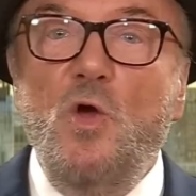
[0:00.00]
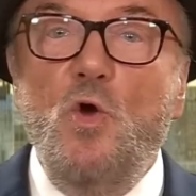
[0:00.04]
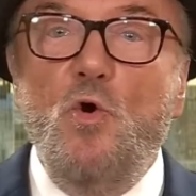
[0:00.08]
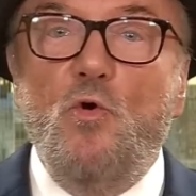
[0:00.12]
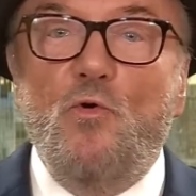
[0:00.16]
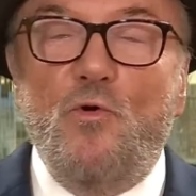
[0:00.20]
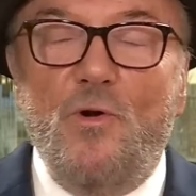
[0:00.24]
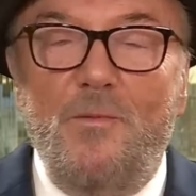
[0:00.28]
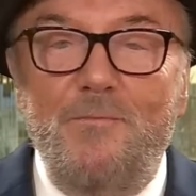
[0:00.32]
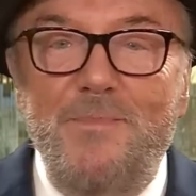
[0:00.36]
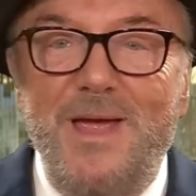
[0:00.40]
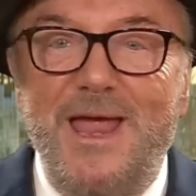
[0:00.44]

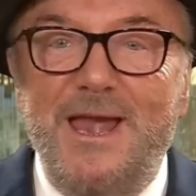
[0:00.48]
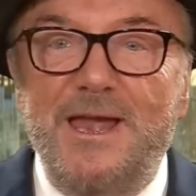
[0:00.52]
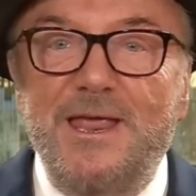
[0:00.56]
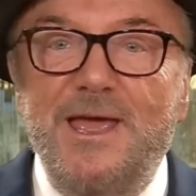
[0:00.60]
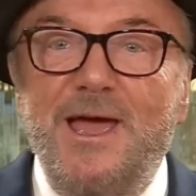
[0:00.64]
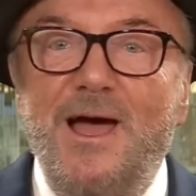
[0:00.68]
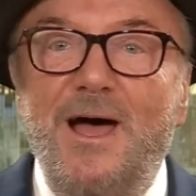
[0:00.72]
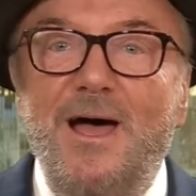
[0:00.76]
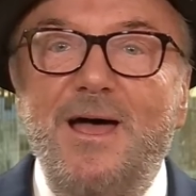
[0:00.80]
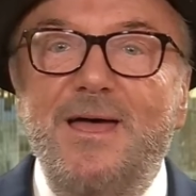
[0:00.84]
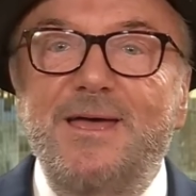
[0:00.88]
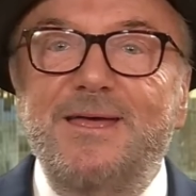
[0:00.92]

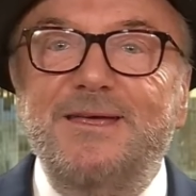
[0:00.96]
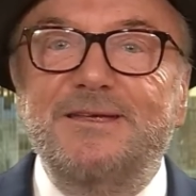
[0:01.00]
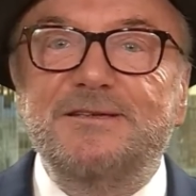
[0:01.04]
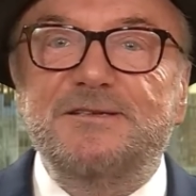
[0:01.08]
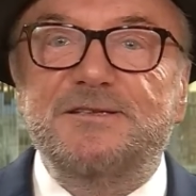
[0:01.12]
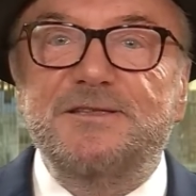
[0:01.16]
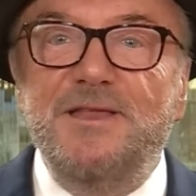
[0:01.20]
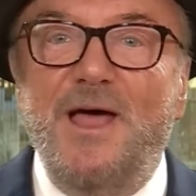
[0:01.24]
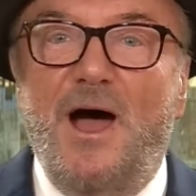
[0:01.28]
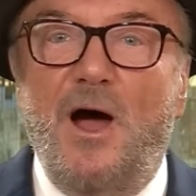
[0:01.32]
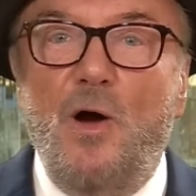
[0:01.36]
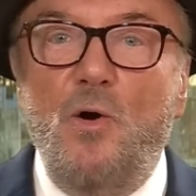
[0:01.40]
Romania
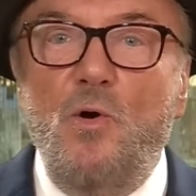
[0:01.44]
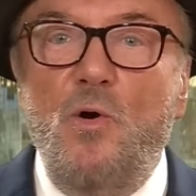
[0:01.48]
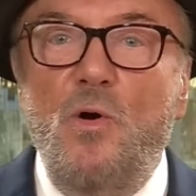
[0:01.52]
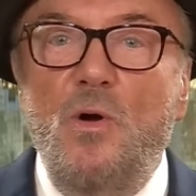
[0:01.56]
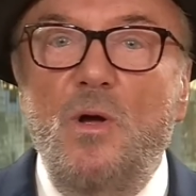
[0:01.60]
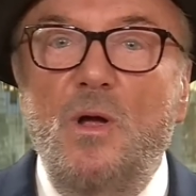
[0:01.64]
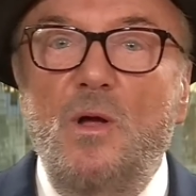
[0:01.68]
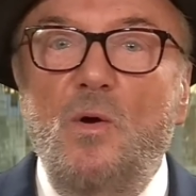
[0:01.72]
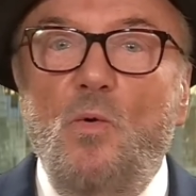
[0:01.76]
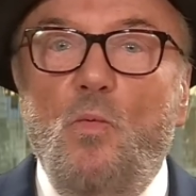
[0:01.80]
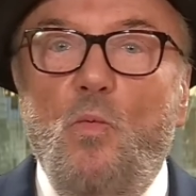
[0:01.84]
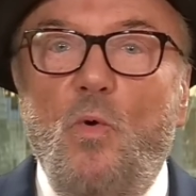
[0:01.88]
is now
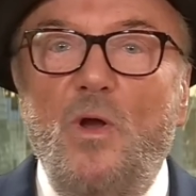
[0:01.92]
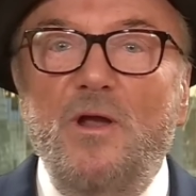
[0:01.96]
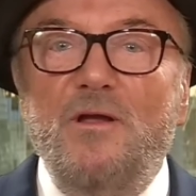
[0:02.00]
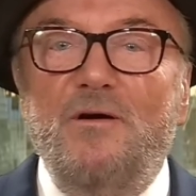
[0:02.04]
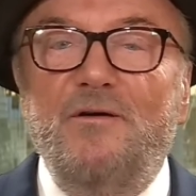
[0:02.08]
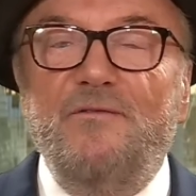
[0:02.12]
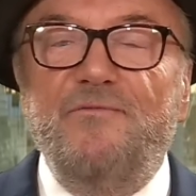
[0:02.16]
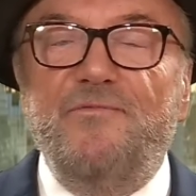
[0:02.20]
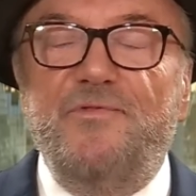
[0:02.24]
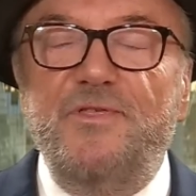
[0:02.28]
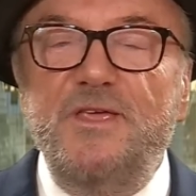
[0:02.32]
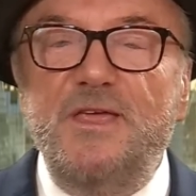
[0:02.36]
one
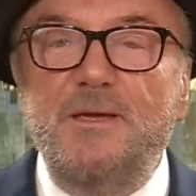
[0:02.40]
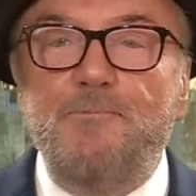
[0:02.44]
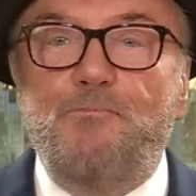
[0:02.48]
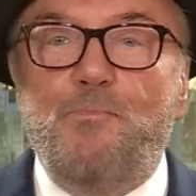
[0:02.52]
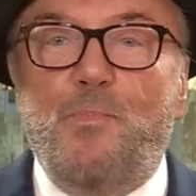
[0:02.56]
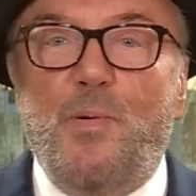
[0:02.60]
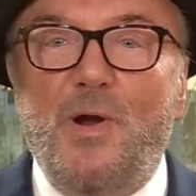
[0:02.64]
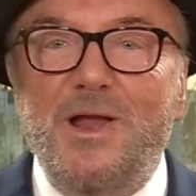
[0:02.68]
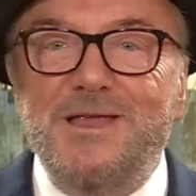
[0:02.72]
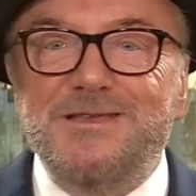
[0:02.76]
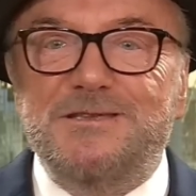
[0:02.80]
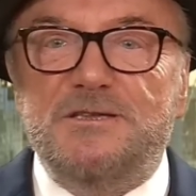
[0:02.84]
of the
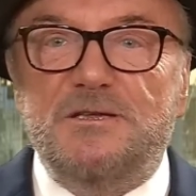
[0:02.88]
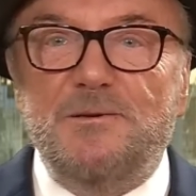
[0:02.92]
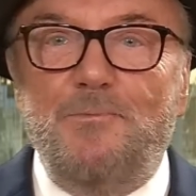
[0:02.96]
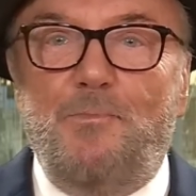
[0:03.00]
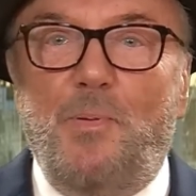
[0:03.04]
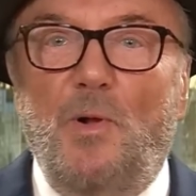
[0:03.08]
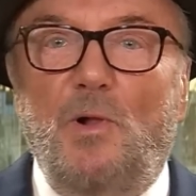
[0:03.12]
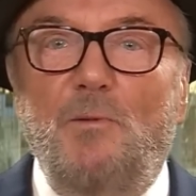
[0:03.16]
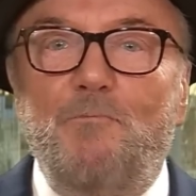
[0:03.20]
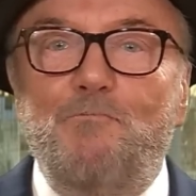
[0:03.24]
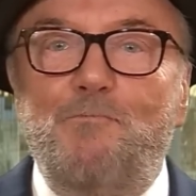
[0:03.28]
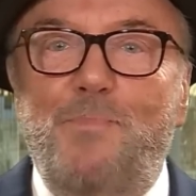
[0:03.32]

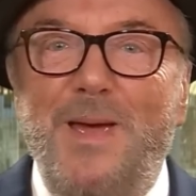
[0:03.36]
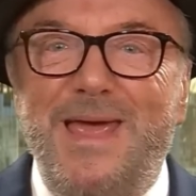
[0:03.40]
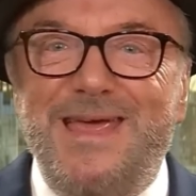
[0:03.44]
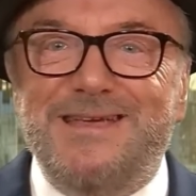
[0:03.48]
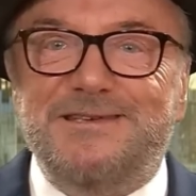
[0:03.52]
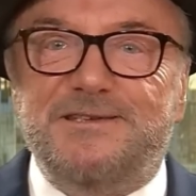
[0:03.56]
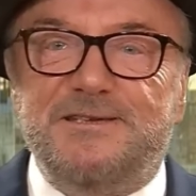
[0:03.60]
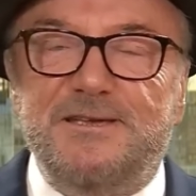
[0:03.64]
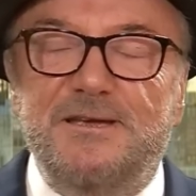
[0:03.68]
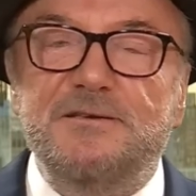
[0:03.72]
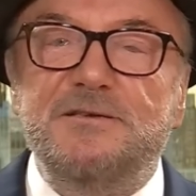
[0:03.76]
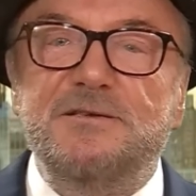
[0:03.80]
principal
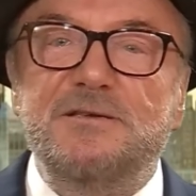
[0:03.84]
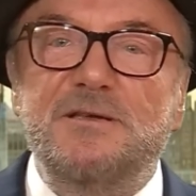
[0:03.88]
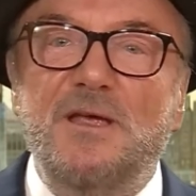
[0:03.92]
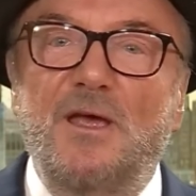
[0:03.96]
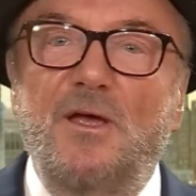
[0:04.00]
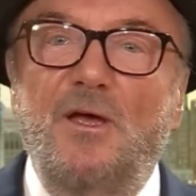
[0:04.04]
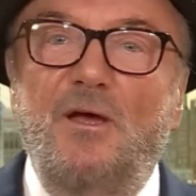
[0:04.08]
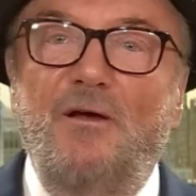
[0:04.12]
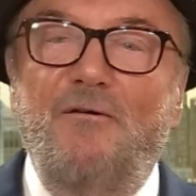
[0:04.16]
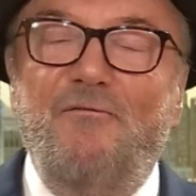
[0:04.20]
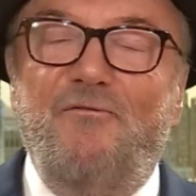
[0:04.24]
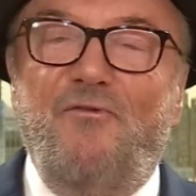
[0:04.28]
bases
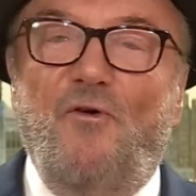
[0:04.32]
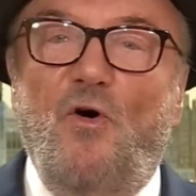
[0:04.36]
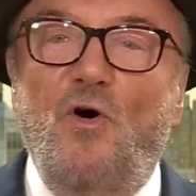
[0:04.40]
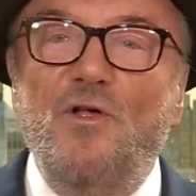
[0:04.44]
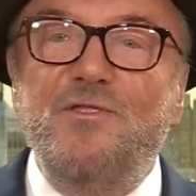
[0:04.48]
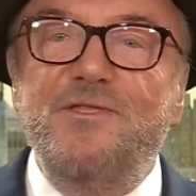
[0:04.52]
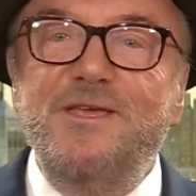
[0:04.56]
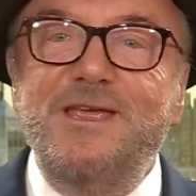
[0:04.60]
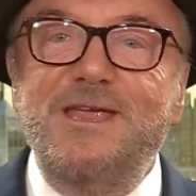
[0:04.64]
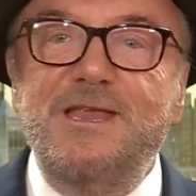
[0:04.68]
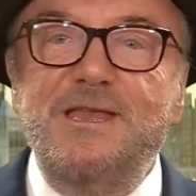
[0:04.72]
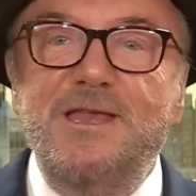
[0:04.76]

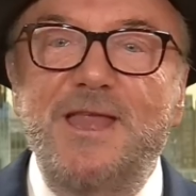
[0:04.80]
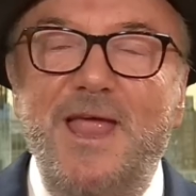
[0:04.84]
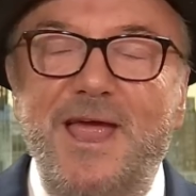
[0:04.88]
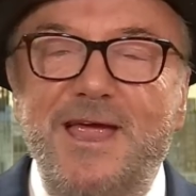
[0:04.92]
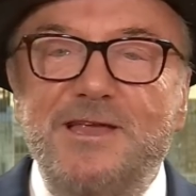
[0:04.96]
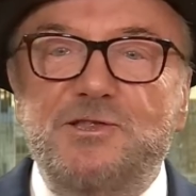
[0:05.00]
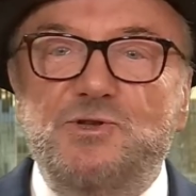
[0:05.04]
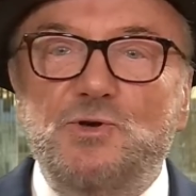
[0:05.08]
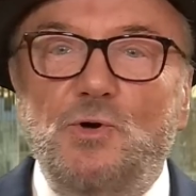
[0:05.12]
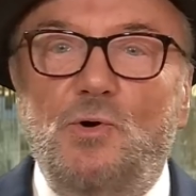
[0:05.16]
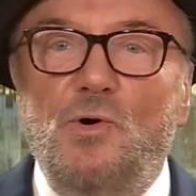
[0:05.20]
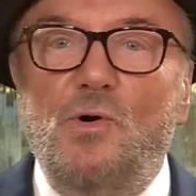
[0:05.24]
for the
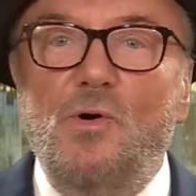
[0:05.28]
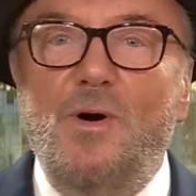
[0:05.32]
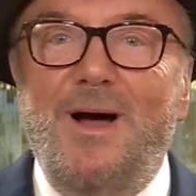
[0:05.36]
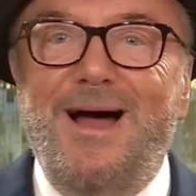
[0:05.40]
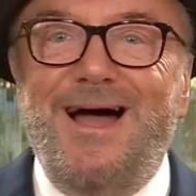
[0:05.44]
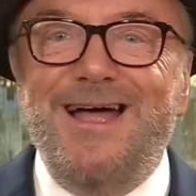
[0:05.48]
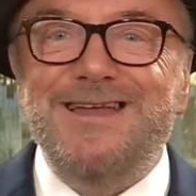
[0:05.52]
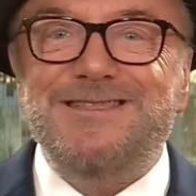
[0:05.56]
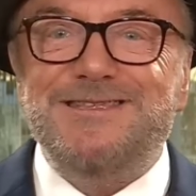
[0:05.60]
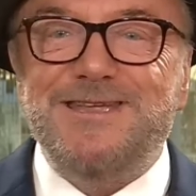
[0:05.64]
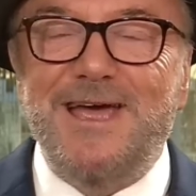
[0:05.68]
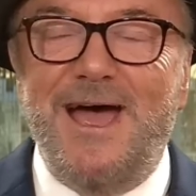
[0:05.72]
NATO
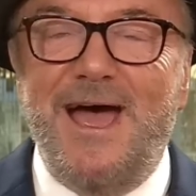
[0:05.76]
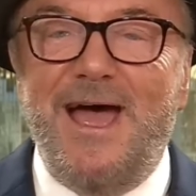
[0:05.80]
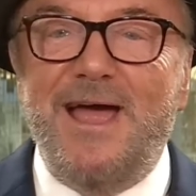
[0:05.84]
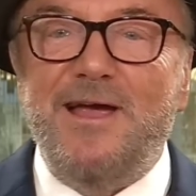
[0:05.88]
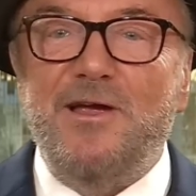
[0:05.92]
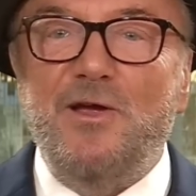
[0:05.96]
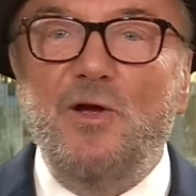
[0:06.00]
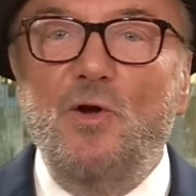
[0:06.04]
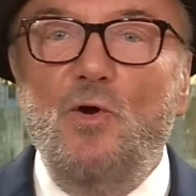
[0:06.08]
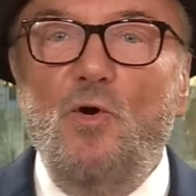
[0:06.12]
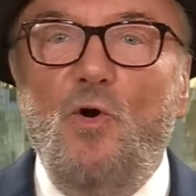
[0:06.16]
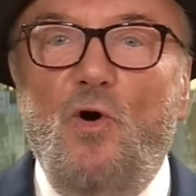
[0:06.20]

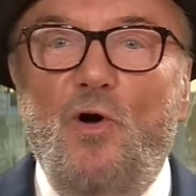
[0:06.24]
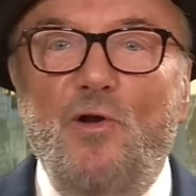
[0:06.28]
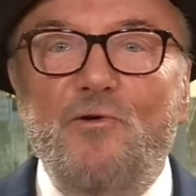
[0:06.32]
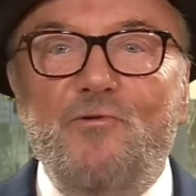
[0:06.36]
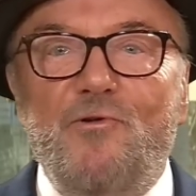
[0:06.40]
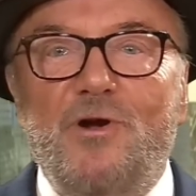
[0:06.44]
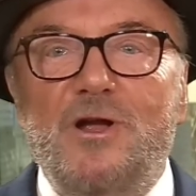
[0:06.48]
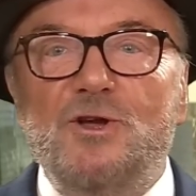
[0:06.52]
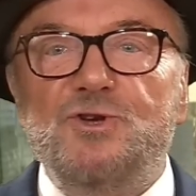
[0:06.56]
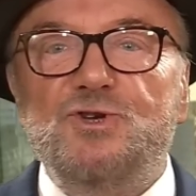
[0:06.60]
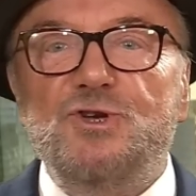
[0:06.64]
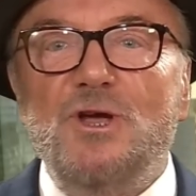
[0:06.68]
attack on
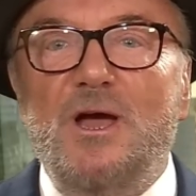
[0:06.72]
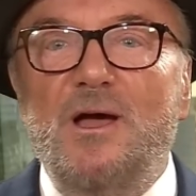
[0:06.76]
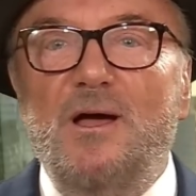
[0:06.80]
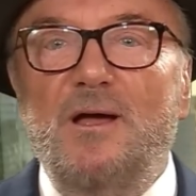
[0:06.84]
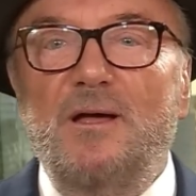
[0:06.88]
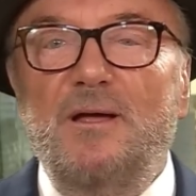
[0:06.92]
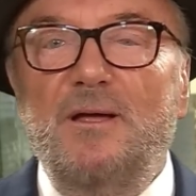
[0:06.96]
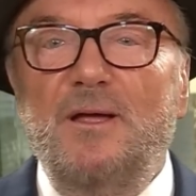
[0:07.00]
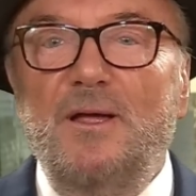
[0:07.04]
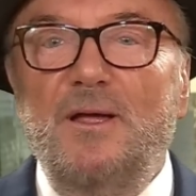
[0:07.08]
Russia,